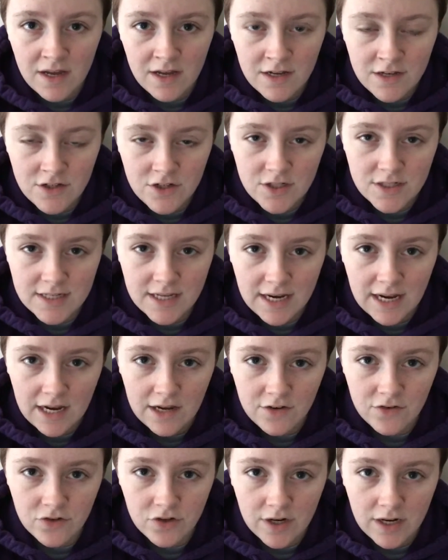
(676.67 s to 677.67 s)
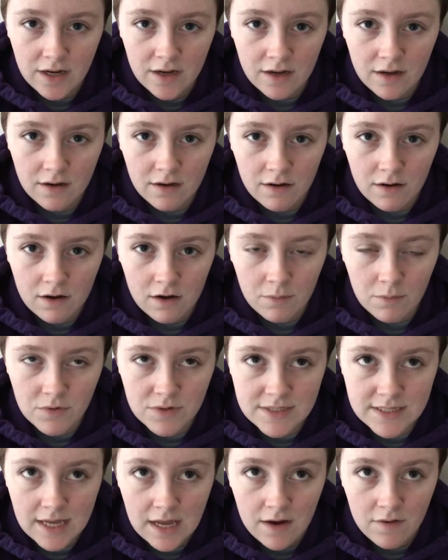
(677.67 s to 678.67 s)
she said, Andrea,
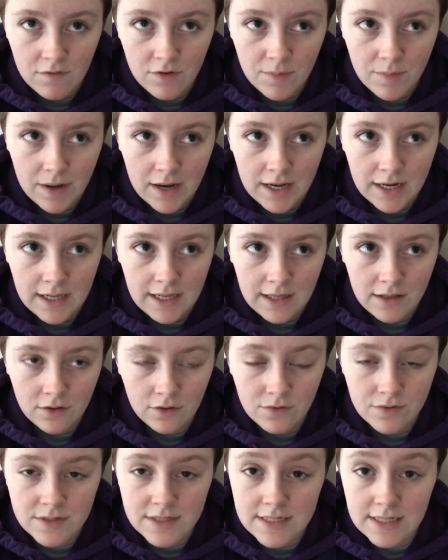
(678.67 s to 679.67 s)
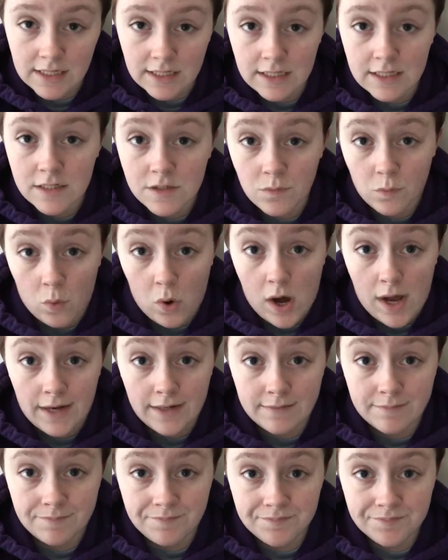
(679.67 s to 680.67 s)
almost everybody loses at least
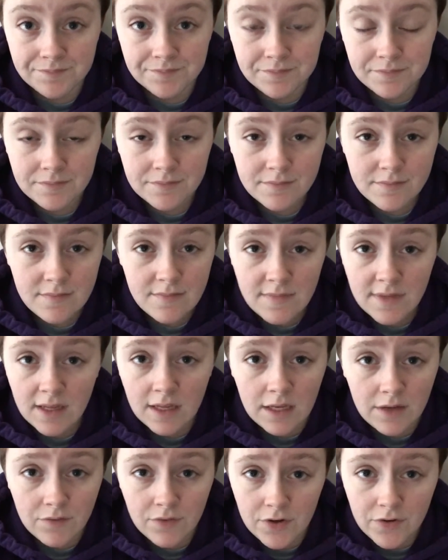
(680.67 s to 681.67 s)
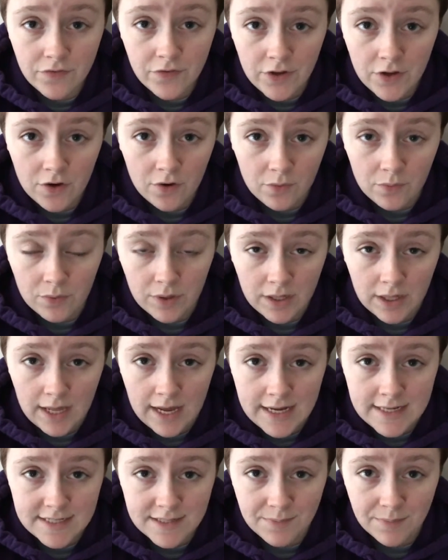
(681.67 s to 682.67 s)
one, even if they don't
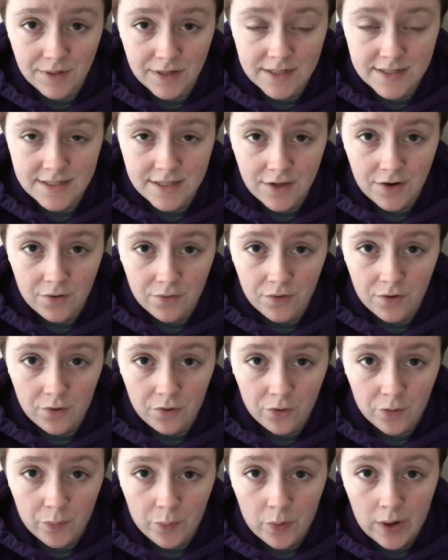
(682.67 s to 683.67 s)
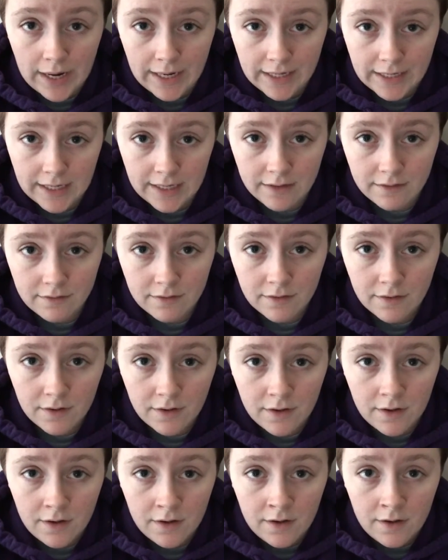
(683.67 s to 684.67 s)
realize it because they don't know they're pregnant.
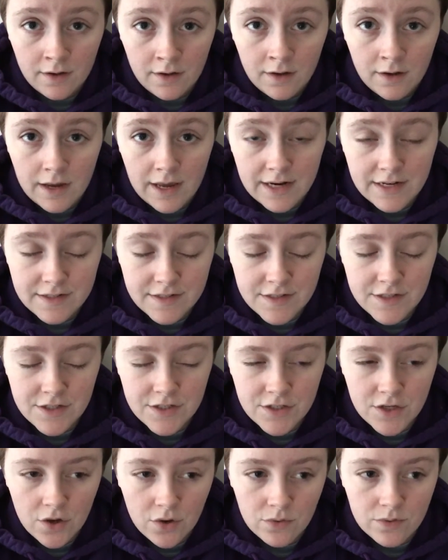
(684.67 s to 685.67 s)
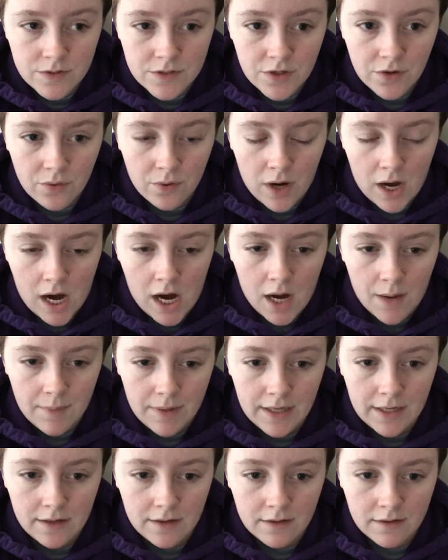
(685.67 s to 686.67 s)
And it's so, so
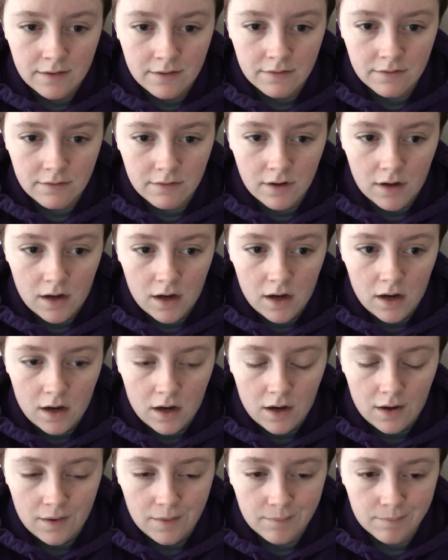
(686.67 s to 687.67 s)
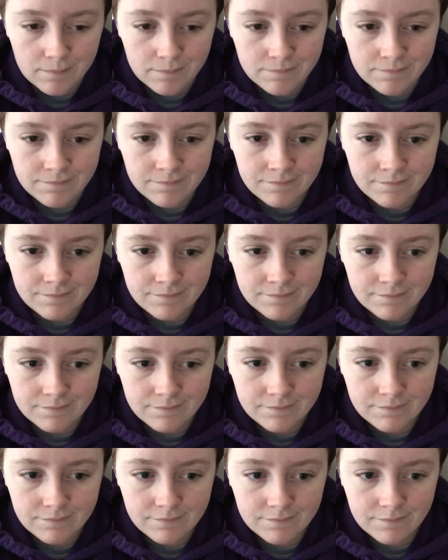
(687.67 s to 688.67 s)
common.
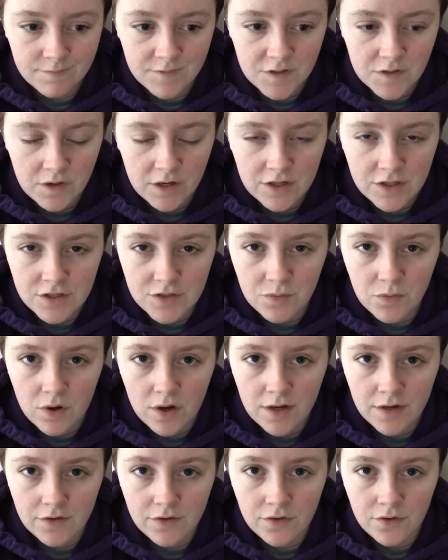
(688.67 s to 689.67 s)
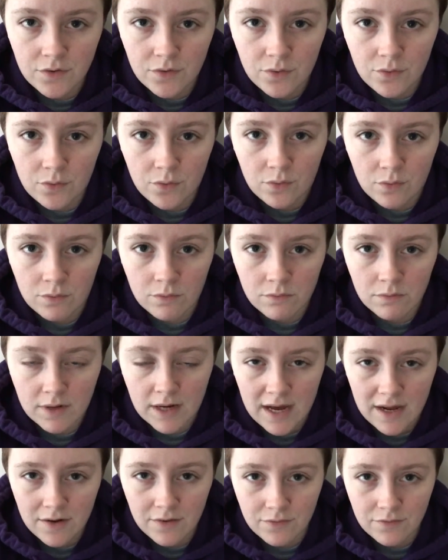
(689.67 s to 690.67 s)
So I just want to
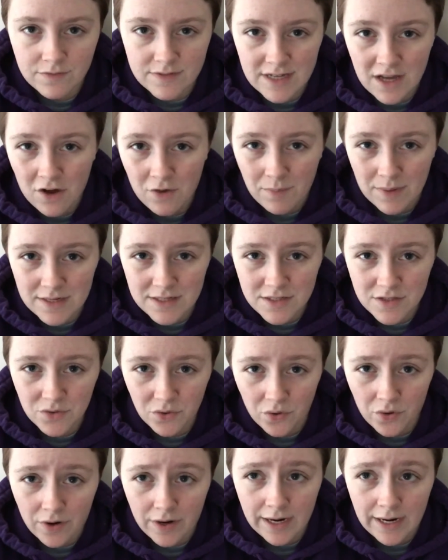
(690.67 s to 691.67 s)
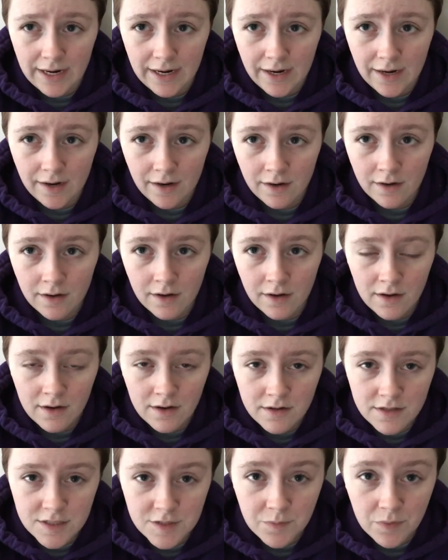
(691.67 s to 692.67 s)
kind of tell my story,
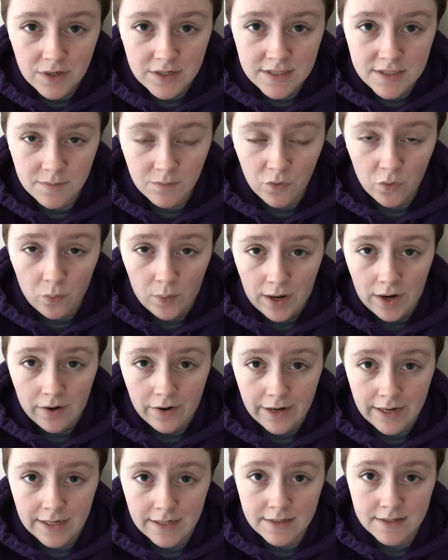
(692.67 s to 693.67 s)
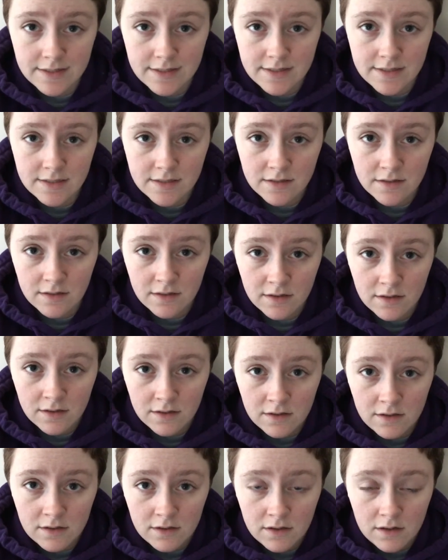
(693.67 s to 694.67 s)
spread some awareness.
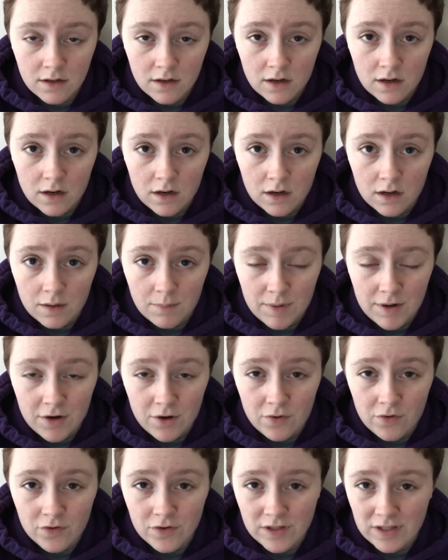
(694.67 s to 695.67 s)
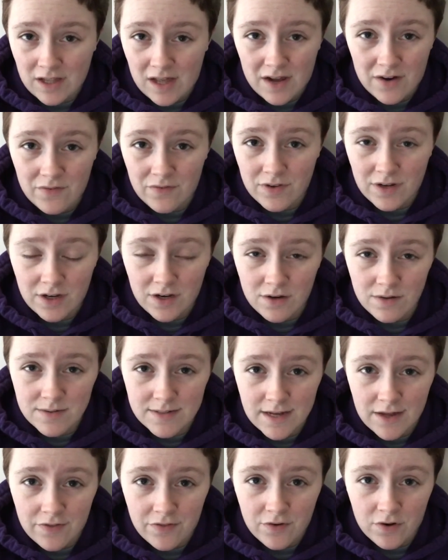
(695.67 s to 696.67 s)
I know there's a lot of videos
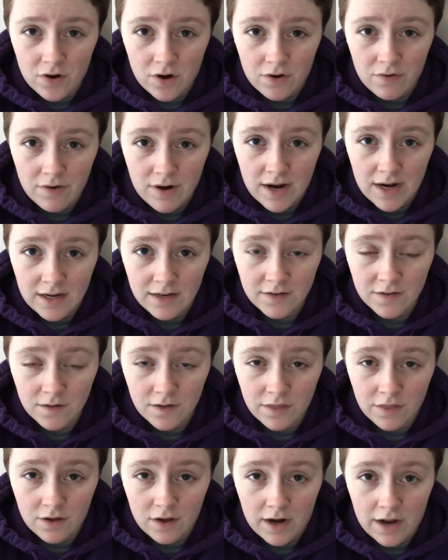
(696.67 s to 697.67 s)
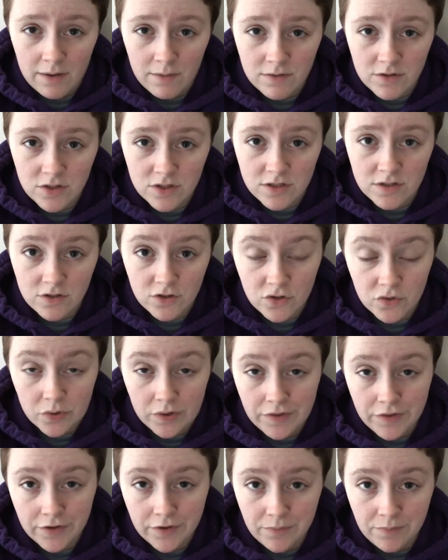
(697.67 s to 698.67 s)
out there already, so I thought I would just
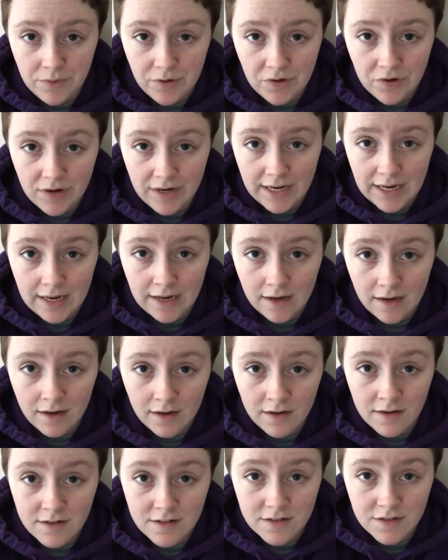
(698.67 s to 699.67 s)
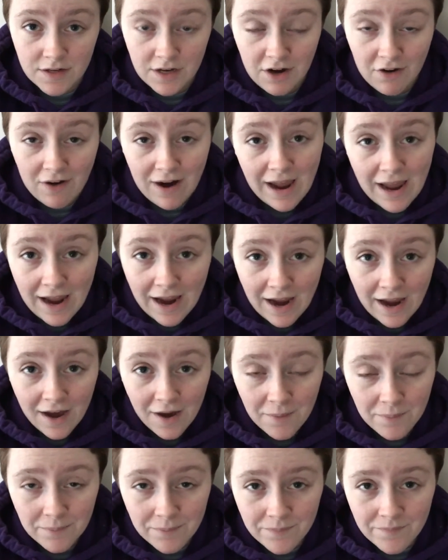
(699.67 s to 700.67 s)
join the community. So here I
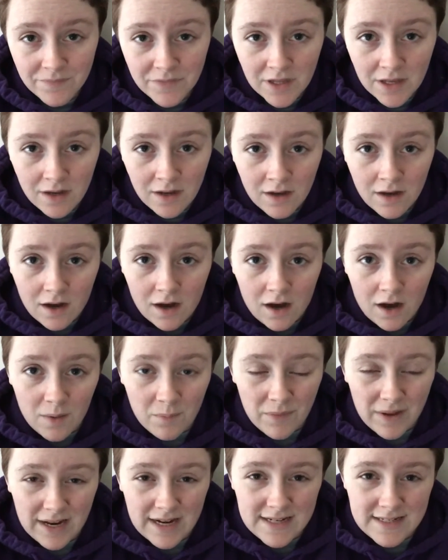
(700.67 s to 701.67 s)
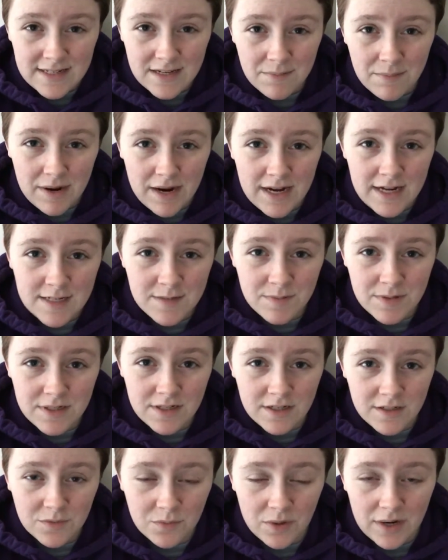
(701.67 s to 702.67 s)
am. Like I said, my husband
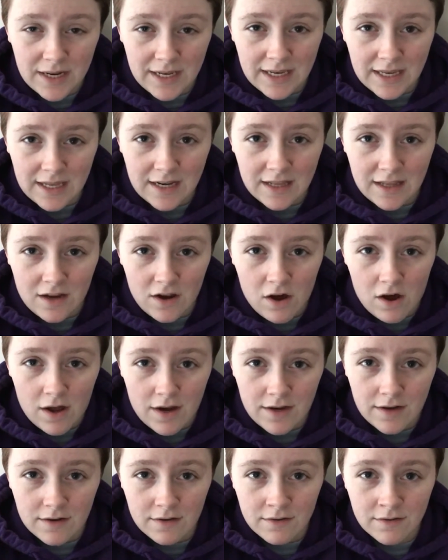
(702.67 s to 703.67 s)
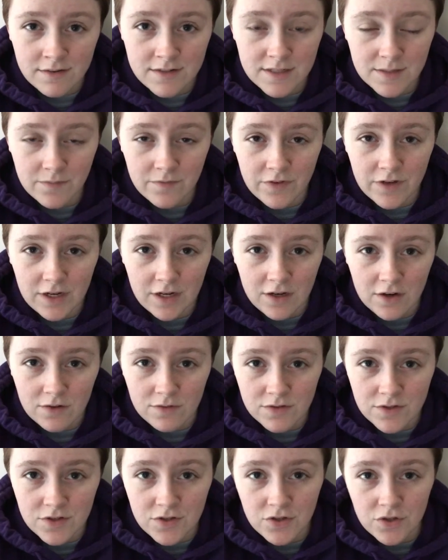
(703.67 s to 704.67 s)
does want to get in on some
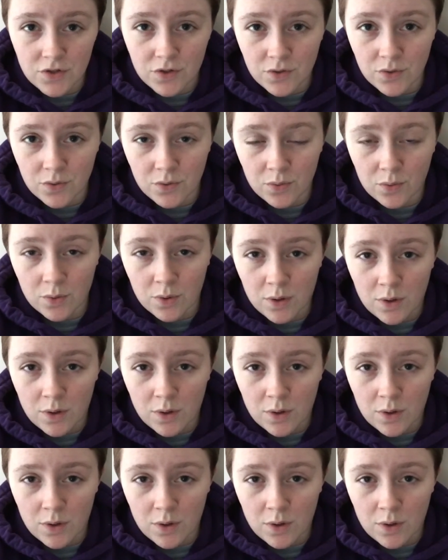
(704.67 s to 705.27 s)
videos too.